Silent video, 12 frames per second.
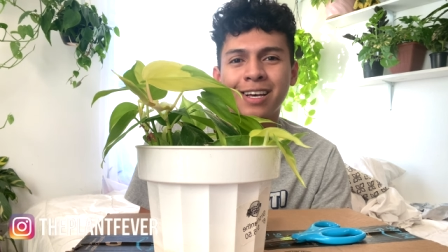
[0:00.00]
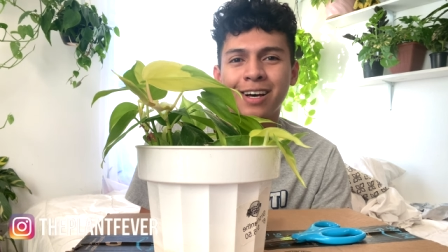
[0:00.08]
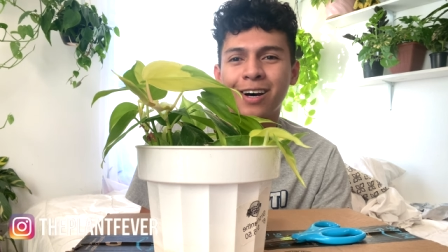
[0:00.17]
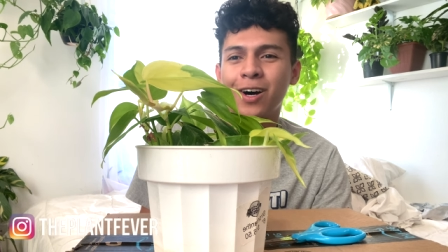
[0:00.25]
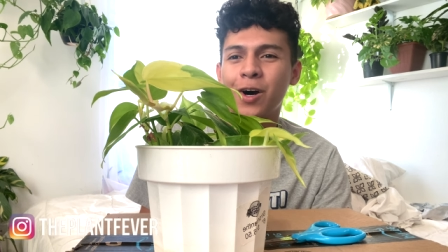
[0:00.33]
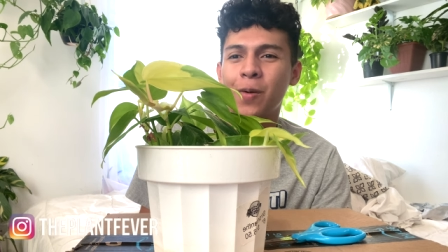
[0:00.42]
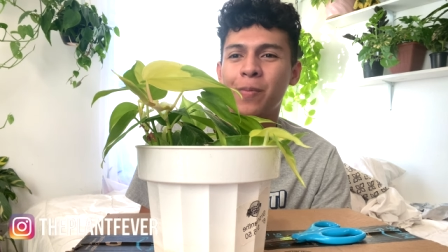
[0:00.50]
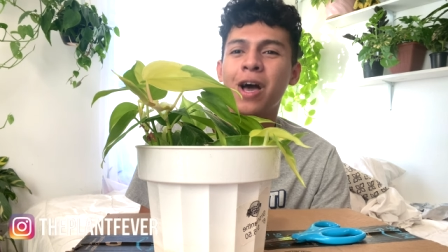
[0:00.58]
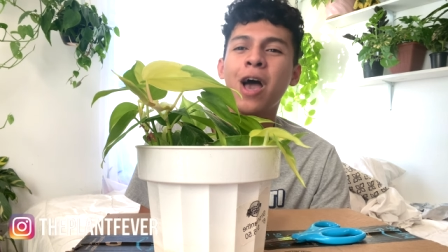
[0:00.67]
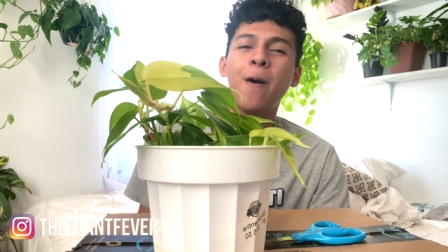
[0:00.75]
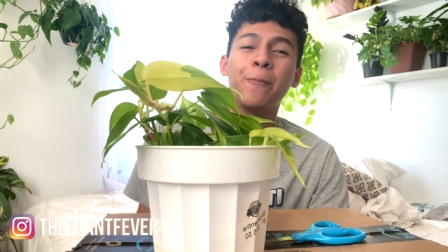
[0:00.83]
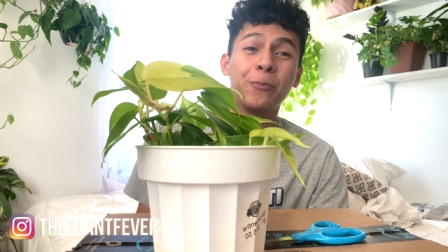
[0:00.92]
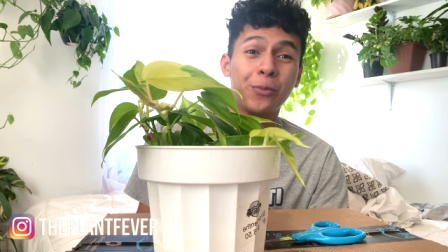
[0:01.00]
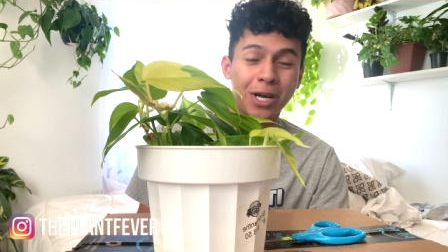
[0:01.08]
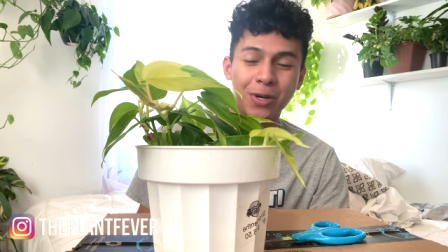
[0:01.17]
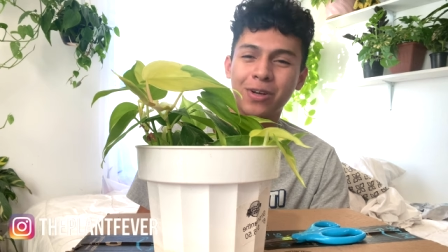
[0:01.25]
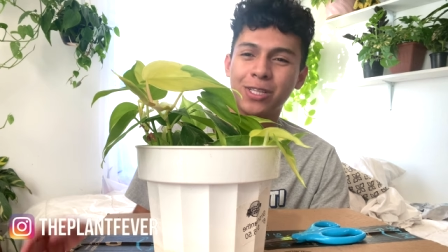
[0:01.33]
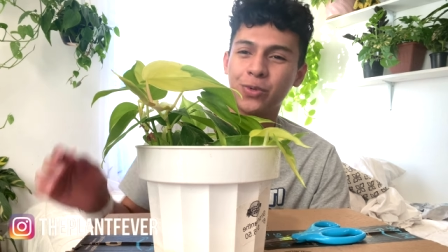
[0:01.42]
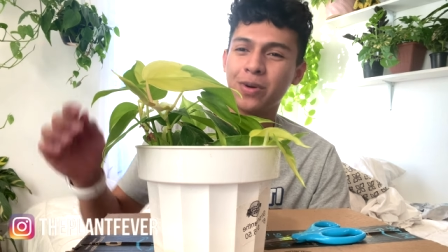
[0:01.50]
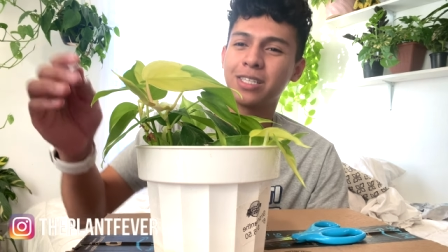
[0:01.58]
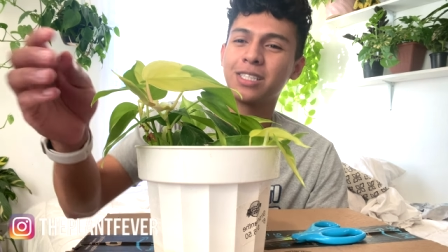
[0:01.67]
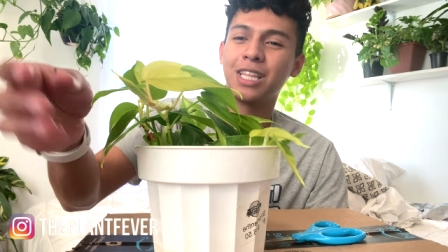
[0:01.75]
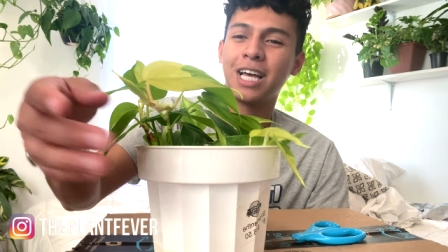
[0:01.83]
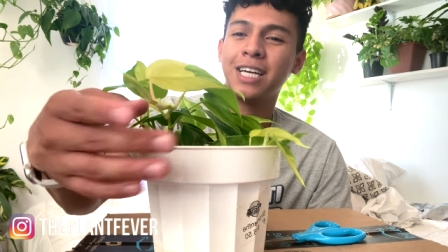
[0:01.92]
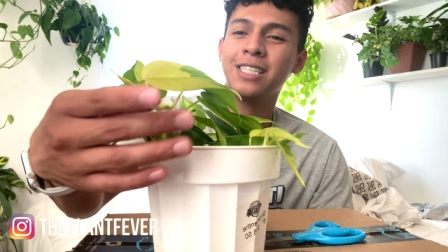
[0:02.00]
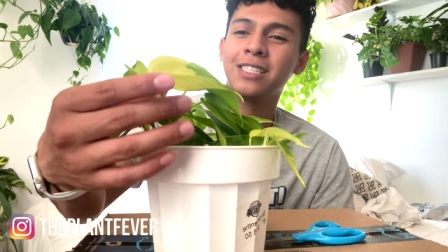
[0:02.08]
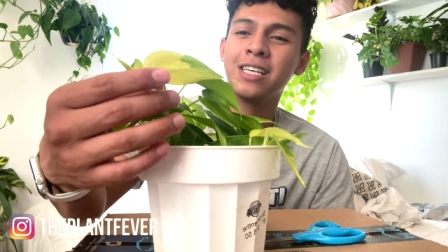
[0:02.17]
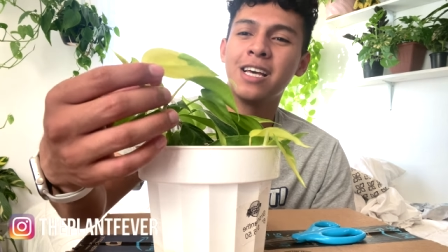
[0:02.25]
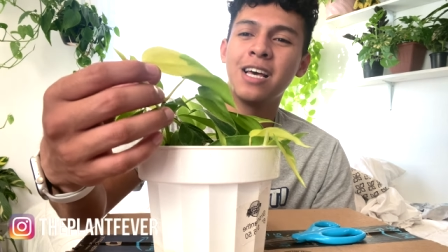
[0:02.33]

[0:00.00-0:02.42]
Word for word: um brighter direct light